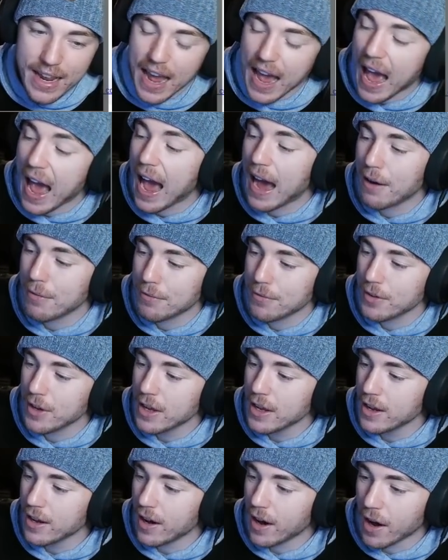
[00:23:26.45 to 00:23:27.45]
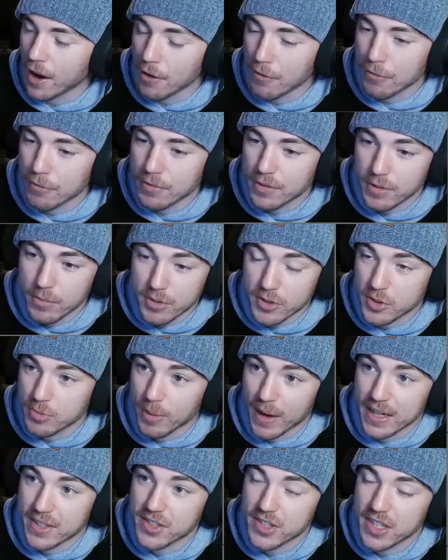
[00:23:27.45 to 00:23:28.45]
half of
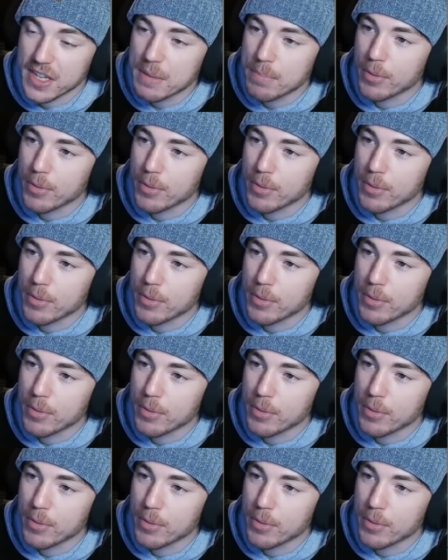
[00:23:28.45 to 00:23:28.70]
my sleep